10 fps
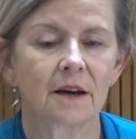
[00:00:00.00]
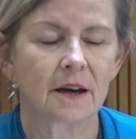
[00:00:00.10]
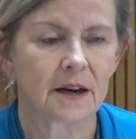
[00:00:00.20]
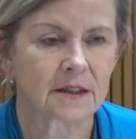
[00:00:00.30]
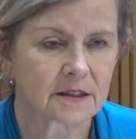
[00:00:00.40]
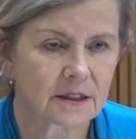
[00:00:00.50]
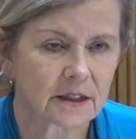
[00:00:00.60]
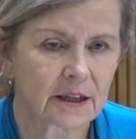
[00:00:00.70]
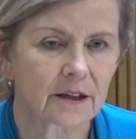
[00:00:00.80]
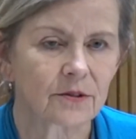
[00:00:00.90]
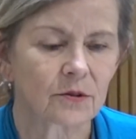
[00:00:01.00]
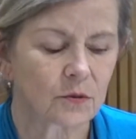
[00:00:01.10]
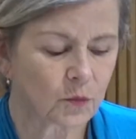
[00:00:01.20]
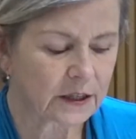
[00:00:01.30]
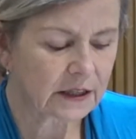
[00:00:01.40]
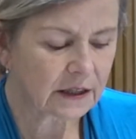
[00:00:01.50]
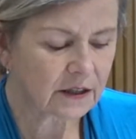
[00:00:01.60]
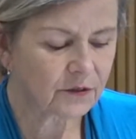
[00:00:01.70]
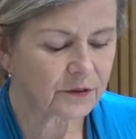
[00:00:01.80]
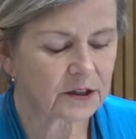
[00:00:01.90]
as together we
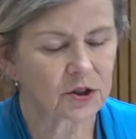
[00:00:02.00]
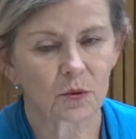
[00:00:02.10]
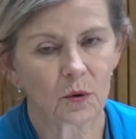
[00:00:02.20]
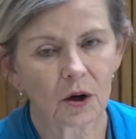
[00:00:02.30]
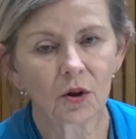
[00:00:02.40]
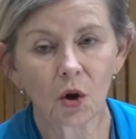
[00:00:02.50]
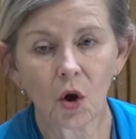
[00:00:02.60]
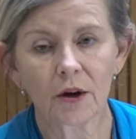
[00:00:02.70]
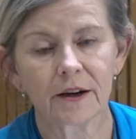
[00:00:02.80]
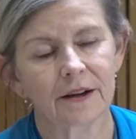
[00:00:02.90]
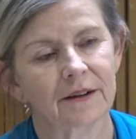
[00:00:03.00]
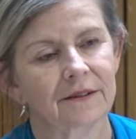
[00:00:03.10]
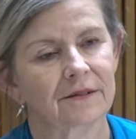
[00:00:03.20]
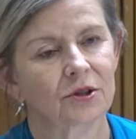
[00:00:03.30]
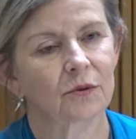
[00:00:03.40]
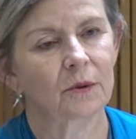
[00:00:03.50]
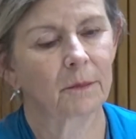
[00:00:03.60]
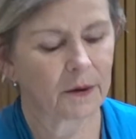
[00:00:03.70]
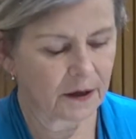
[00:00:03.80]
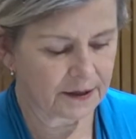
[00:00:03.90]
live into our longing to
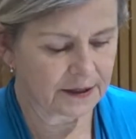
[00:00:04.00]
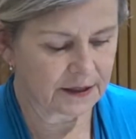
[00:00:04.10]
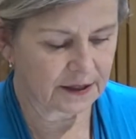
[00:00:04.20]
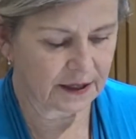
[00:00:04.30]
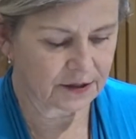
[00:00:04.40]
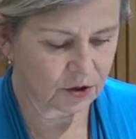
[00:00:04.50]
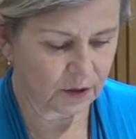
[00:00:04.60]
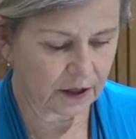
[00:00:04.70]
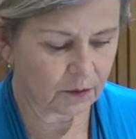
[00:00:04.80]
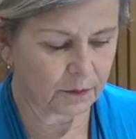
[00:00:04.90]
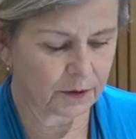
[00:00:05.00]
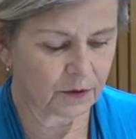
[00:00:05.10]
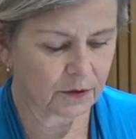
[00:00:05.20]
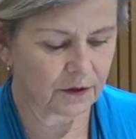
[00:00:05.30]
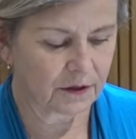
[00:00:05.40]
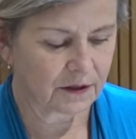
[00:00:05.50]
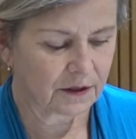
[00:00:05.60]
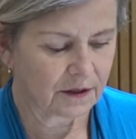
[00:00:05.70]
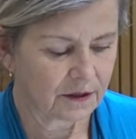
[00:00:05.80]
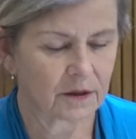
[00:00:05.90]
embody and to help build
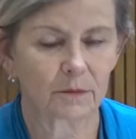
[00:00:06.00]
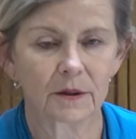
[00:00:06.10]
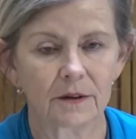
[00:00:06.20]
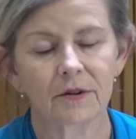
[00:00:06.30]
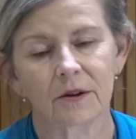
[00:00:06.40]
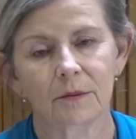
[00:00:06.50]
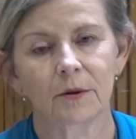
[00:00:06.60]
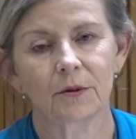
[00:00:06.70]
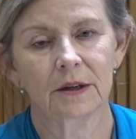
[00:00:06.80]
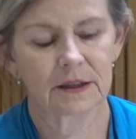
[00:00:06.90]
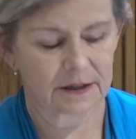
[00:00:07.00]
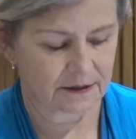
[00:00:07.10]
the beloved community.